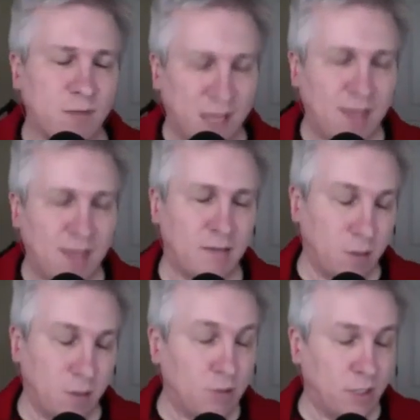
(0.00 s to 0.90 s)
I think, is
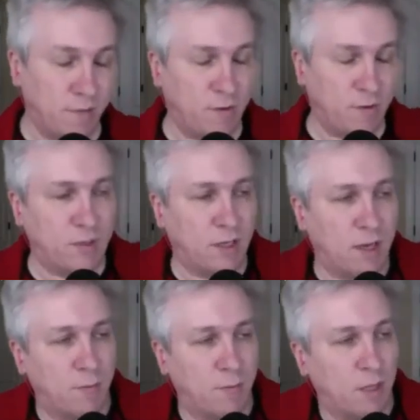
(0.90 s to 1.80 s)
largely a false
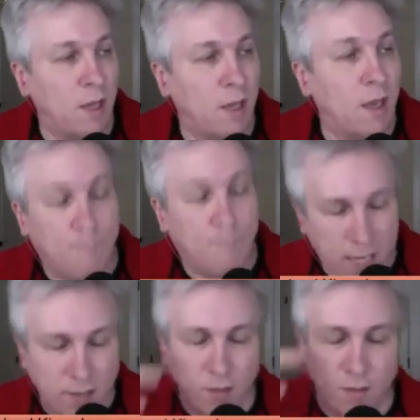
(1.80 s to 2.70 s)
economy.
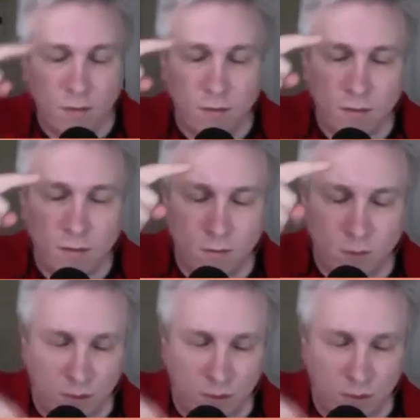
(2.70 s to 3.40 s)
But you